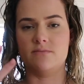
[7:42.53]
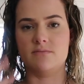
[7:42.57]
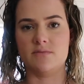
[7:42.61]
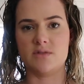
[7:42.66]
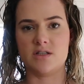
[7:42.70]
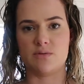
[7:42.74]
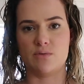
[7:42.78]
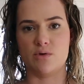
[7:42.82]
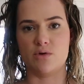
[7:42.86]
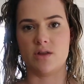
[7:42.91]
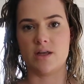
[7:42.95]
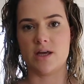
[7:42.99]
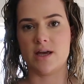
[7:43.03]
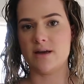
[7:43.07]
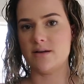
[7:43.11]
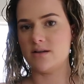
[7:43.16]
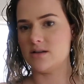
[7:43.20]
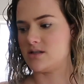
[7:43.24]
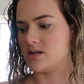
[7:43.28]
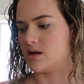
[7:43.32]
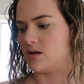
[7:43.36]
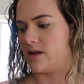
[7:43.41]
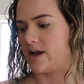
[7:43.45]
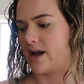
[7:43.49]

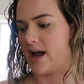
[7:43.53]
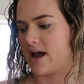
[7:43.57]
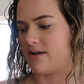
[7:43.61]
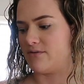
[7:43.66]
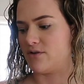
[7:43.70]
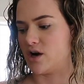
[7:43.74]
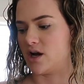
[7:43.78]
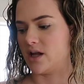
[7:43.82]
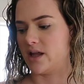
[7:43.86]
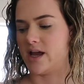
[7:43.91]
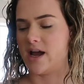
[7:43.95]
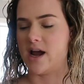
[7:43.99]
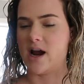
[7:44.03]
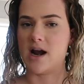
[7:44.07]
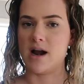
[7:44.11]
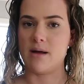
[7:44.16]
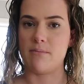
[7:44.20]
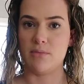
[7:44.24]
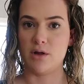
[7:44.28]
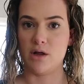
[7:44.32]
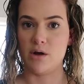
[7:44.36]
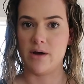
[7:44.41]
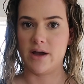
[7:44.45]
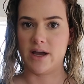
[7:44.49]
So like I have curly hair and
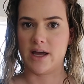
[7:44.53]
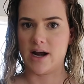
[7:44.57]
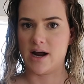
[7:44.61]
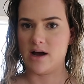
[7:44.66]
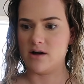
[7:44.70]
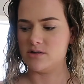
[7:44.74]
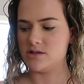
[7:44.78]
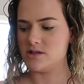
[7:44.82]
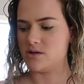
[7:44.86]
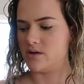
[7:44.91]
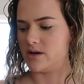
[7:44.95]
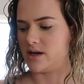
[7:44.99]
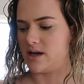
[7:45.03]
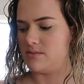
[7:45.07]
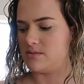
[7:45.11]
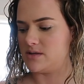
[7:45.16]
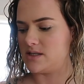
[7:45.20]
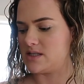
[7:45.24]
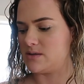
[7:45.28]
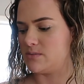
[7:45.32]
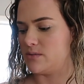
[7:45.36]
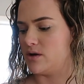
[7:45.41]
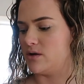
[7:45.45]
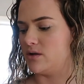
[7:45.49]
I'm blowing it out so it keeps
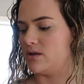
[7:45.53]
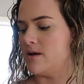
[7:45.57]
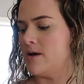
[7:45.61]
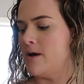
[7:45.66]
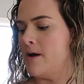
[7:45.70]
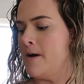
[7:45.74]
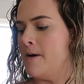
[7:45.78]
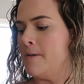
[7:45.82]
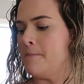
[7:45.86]
it smooth.